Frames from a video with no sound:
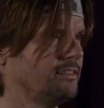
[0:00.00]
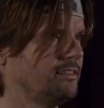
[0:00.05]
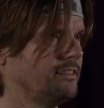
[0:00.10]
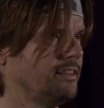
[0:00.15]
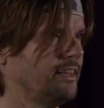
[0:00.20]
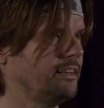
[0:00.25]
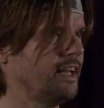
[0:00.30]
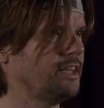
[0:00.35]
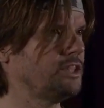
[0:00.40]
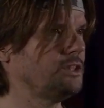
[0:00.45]

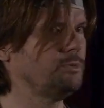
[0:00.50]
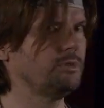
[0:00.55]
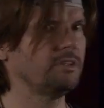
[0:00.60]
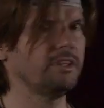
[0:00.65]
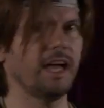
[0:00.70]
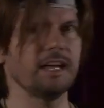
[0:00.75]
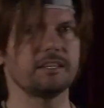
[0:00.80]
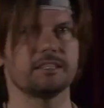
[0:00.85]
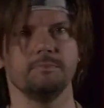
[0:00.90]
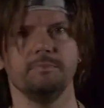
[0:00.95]
And that you would
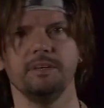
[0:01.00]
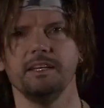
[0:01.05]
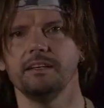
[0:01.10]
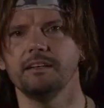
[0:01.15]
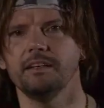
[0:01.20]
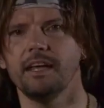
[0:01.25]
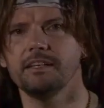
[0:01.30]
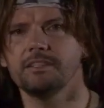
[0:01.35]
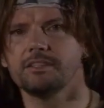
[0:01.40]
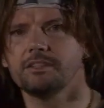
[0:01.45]
like to meet a
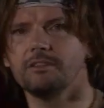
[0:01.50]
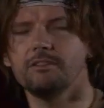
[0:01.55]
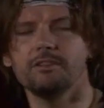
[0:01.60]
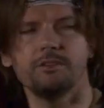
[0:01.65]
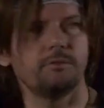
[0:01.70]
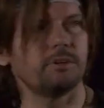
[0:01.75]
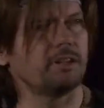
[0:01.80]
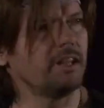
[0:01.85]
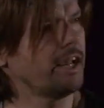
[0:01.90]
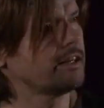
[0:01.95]
nice girl, you
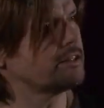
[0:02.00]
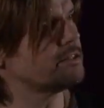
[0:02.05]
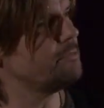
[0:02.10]
would like to